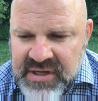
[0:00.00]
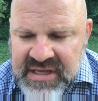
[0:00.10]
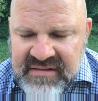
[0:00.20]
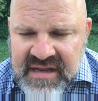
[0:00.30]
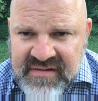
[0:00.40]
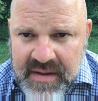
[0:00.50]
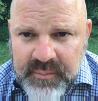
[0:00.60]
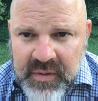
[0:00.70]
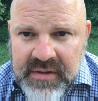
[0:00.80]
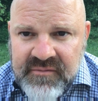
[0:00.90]
be able to get that
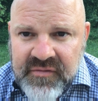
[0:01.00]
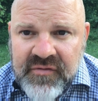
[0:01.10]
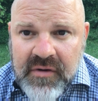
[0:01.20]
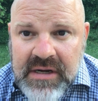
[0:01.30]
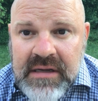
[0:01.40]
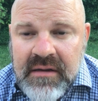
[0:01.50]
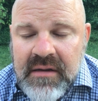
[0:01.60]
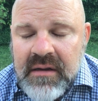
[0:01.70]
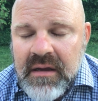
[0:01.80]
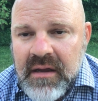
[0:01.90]
template for free
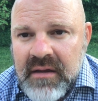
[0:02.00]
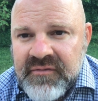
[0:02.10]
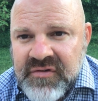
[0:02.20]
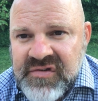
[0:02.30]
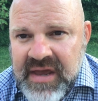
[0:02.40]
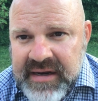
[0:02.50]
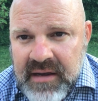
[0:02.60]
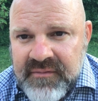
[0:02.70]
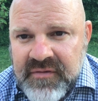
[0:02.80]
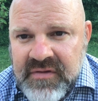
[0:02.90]
for signing
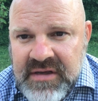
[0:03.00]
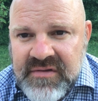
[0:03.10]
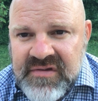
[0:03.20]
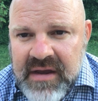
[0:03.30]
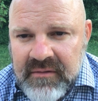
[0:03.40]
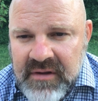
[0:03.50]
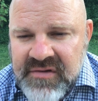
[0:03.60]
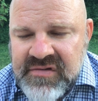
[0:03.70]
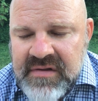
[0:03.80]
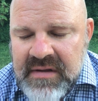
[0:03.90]
up for the insider
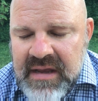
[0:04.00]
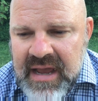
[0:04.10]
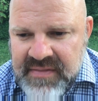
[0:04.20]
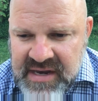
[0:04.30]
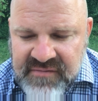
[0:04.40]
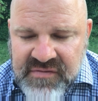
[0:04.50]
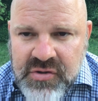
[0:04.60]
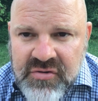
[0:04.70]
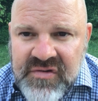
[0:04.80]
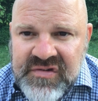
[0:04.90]
list. And then if you
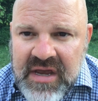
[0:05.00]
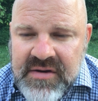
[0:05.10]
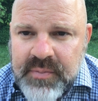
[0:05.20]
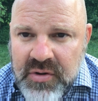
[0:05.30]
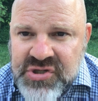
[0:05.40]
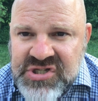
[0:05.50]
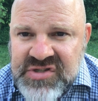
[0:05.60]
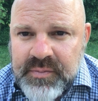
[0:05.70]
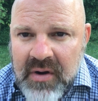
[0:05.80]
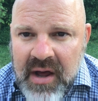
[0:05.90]
do decide to purchase
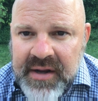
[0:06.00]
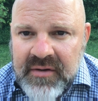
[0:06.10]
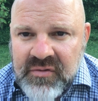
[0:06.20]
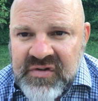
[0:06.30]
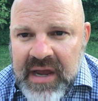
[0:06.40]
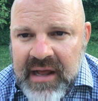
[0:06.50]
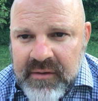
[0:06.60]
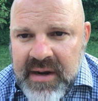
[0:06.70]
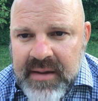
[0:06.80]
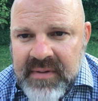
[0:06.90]
the product, which I
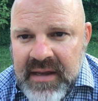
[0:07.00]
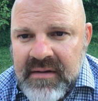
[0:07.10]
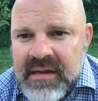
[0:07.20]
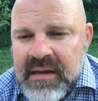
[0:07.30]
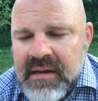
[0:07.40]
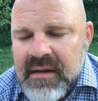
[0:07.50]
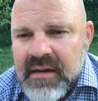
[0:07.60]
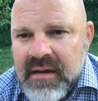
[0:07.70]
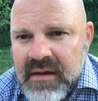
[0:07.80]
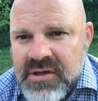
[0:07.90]
highly recommend,
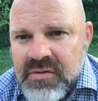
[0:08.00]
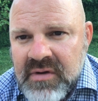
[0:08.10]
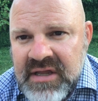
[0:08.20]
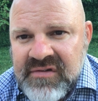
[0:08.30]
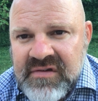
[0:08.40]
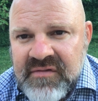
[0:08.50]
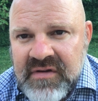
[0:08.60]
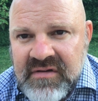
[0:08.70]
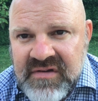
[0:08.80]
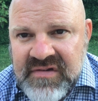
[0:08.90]
you will get a
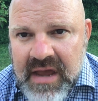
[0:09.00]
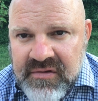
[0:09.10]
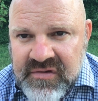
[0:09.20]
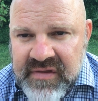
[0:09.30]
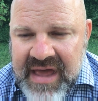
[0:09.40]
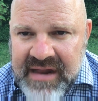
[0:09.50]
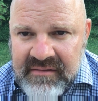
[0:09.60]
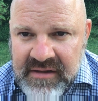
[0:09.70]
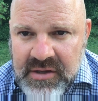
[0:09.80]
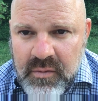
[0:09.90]
significant discount. So
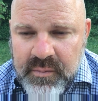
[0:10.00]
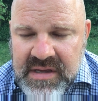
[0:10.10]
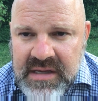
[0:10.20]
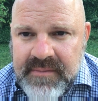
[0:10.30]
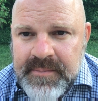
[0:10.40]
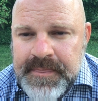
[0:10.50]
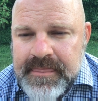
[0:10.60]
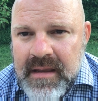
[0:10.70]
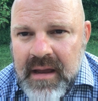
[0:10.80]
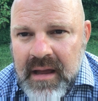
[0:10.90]
that link will be
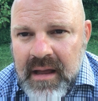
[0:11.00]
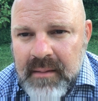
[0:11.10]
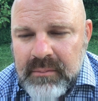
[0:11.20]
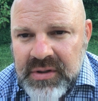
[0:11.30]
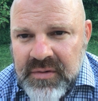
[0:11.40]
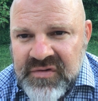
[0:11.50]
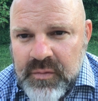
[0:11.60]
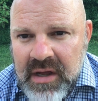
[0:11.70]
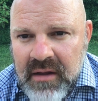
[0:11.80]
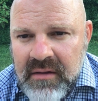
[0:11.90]
below as
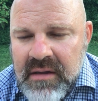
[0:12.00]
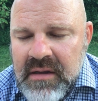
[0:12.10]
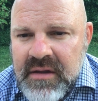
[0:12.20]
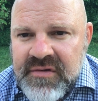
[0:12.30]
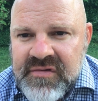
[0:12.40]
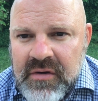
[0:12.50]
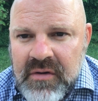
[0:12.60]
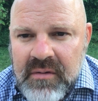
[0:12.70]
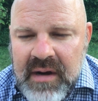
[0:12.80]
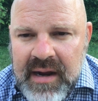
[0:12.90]
well.
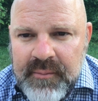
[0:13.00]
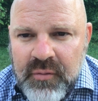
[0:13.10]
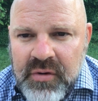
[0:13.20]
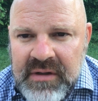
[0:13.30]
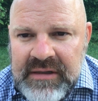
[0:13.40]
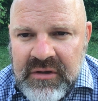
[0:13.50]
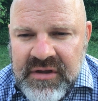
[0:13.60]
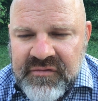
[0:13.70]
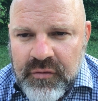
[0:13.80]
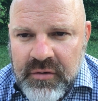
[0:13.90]
So I'm really
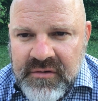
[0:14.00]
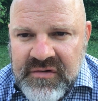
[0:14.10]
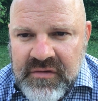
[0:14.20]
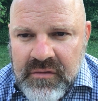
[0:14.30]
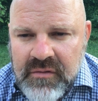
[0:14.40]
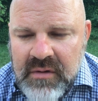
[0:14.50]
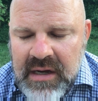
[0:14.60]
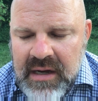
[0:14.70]
looking forward to